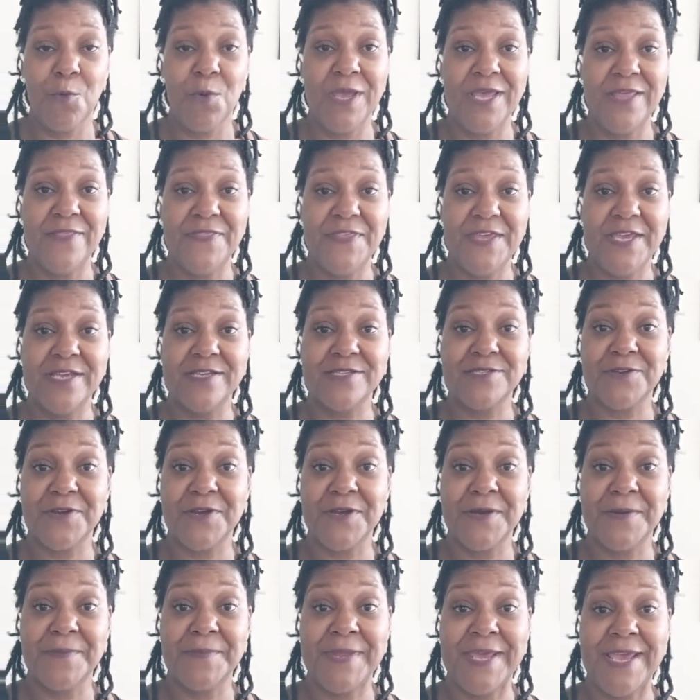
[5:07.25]
when
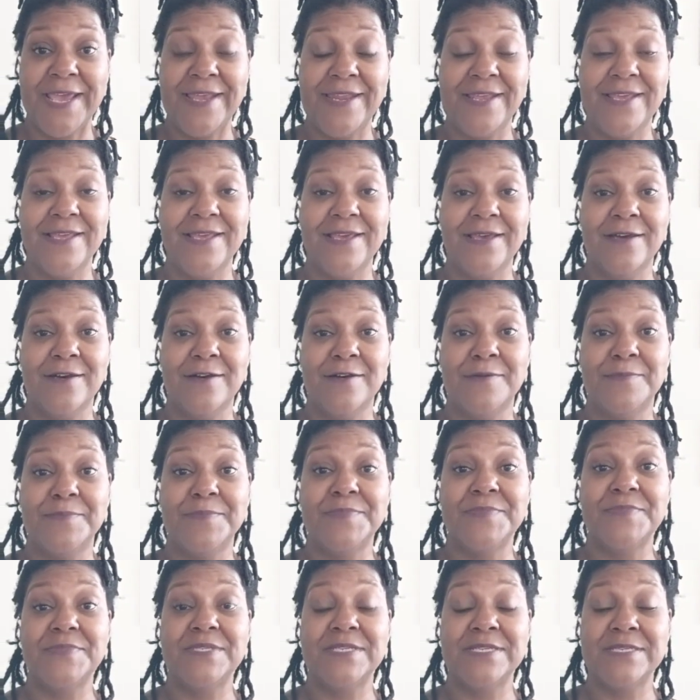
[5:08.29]
things are updated,
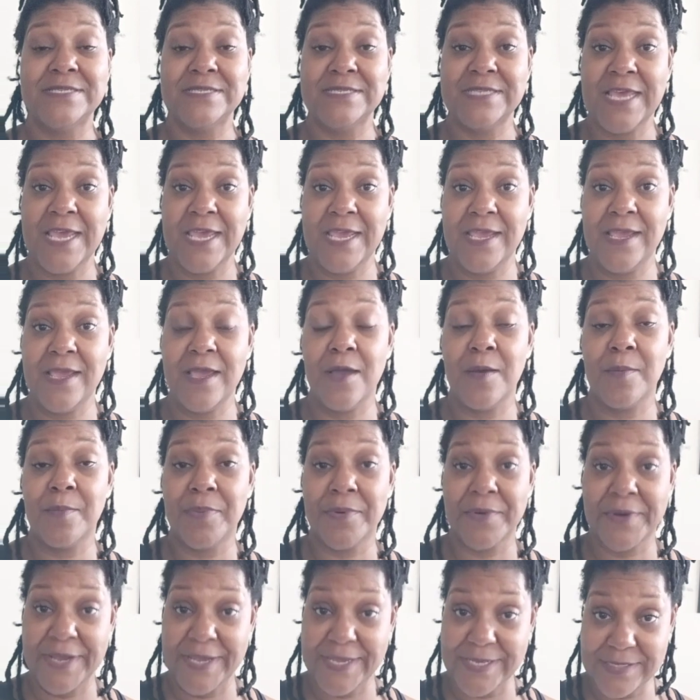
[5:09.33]
to stay
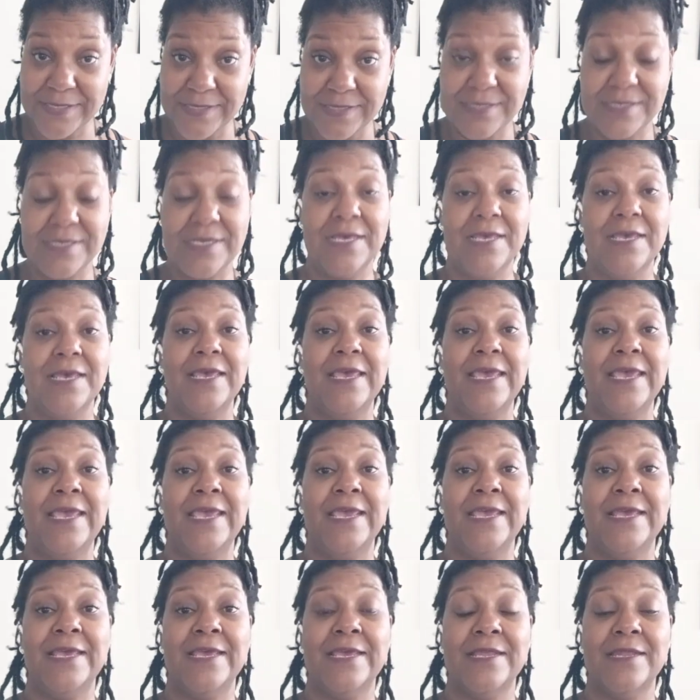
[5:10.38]
abreast
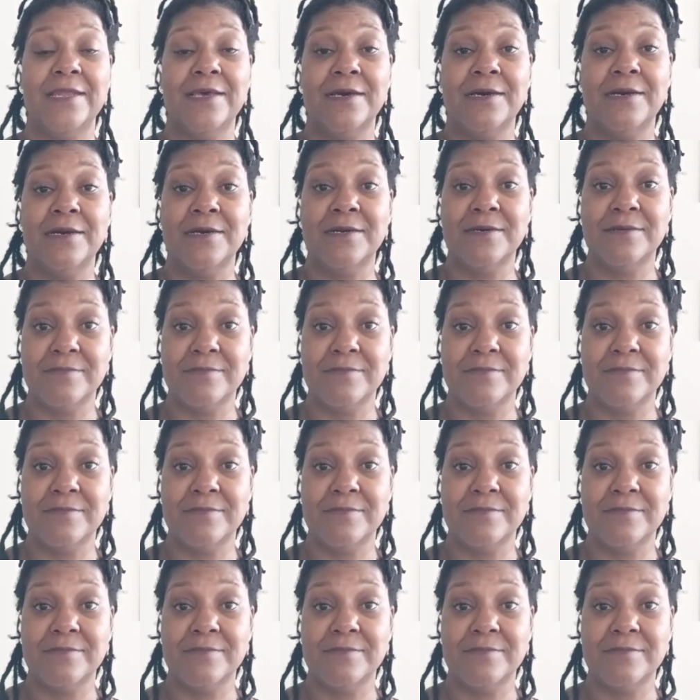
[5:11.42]
and